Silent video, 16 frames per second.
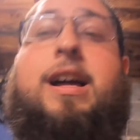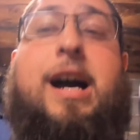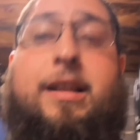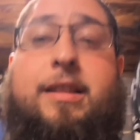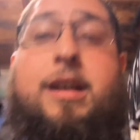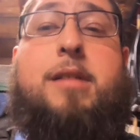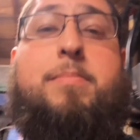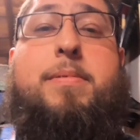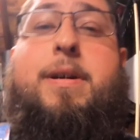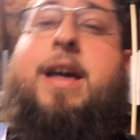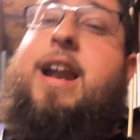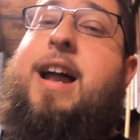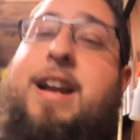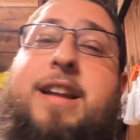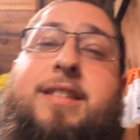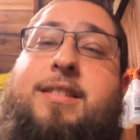locked up and
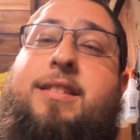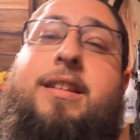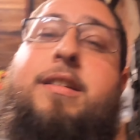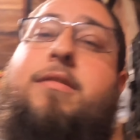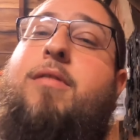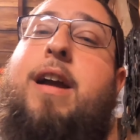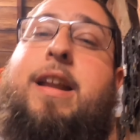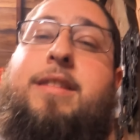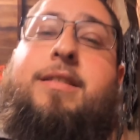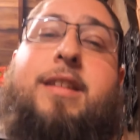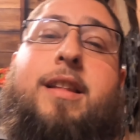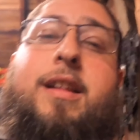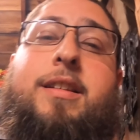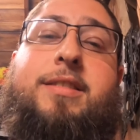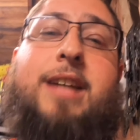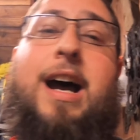I just slid right into
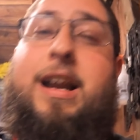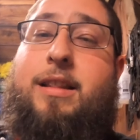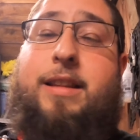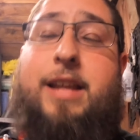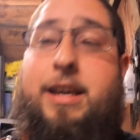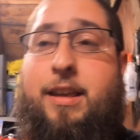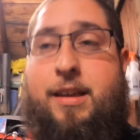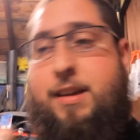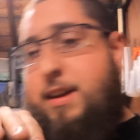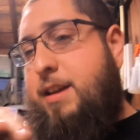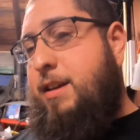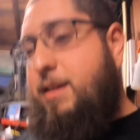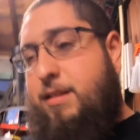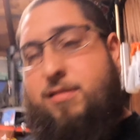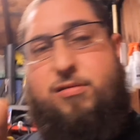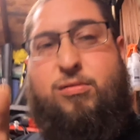the side, like
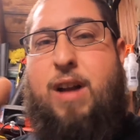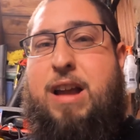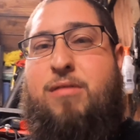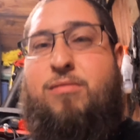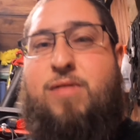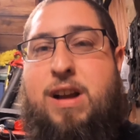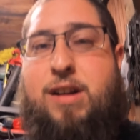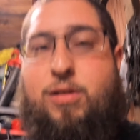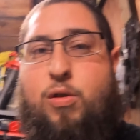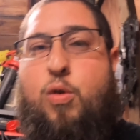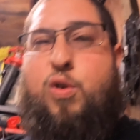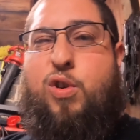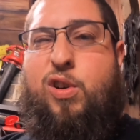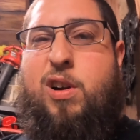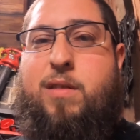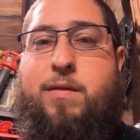right rear
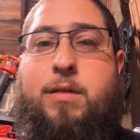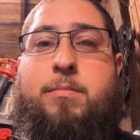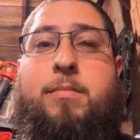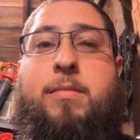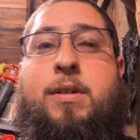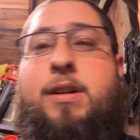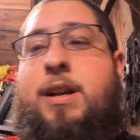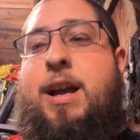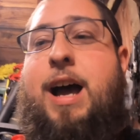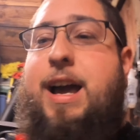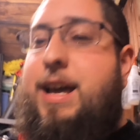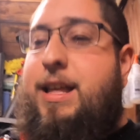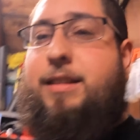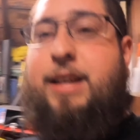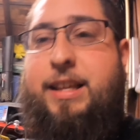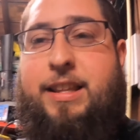corner of them. I
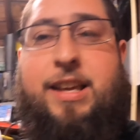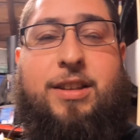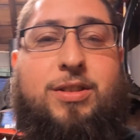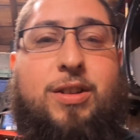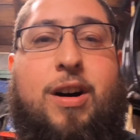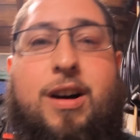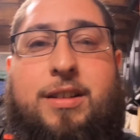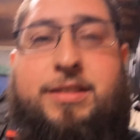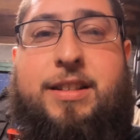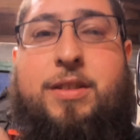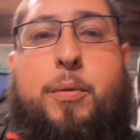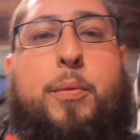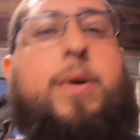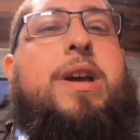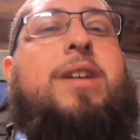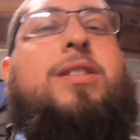hit like the exhaust and the
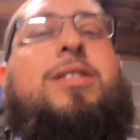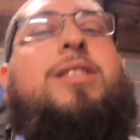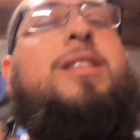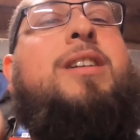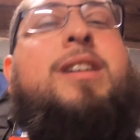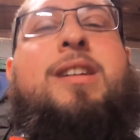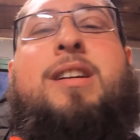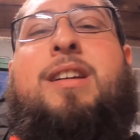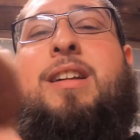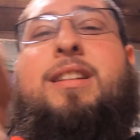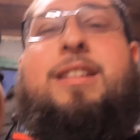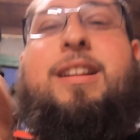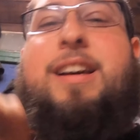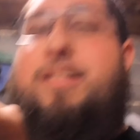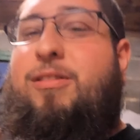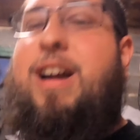wheel,
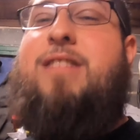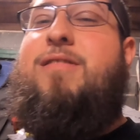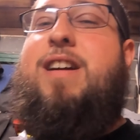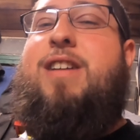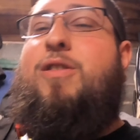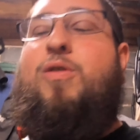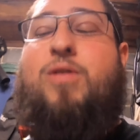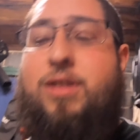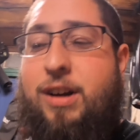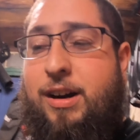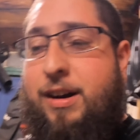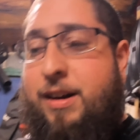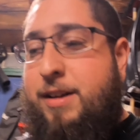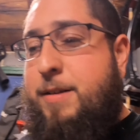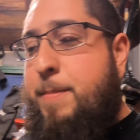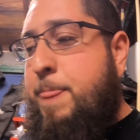like right rear corner.
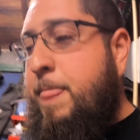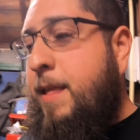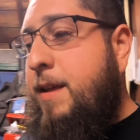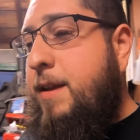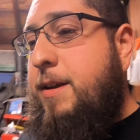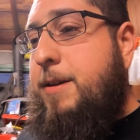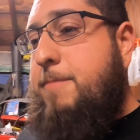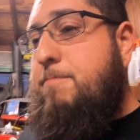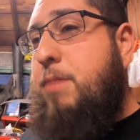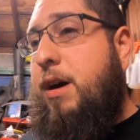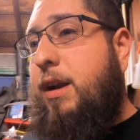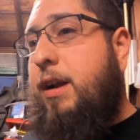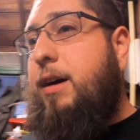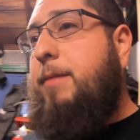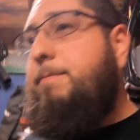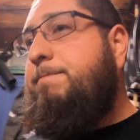But
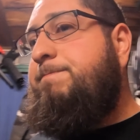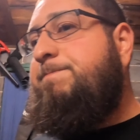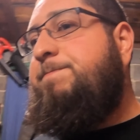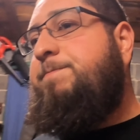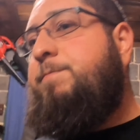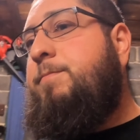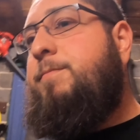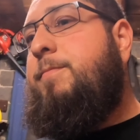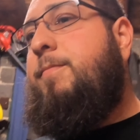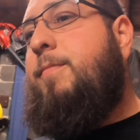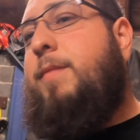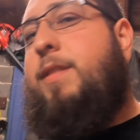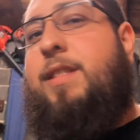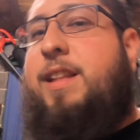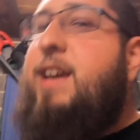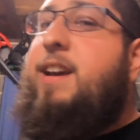um,
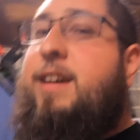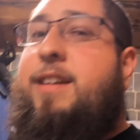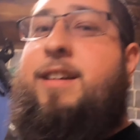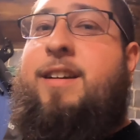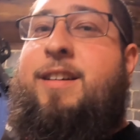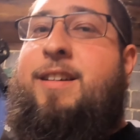yeah.